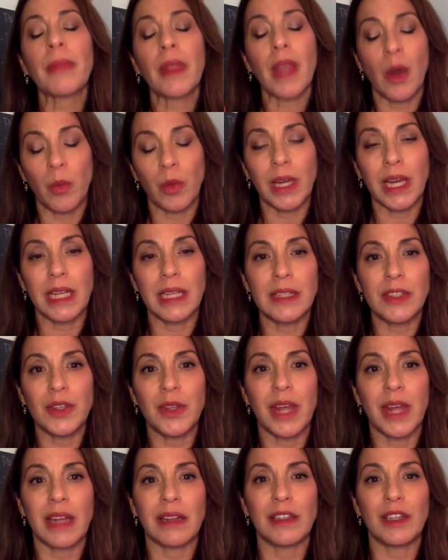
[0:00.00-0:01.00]
And we'll get into
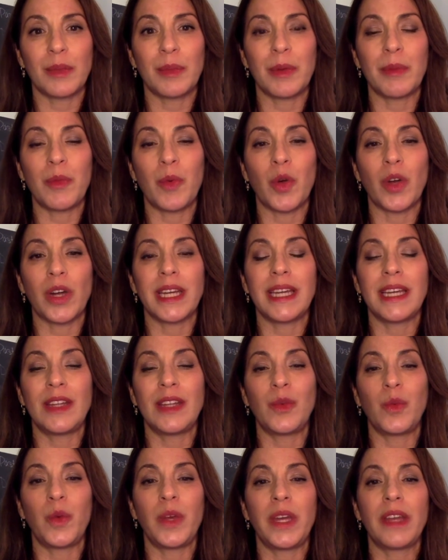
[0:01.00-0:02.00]
that a little bit more
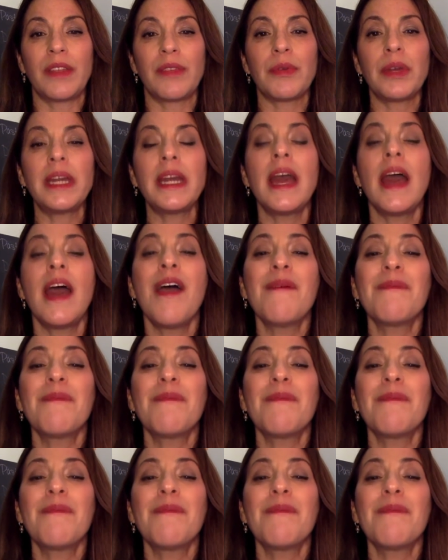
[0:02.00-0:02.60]
in week 3,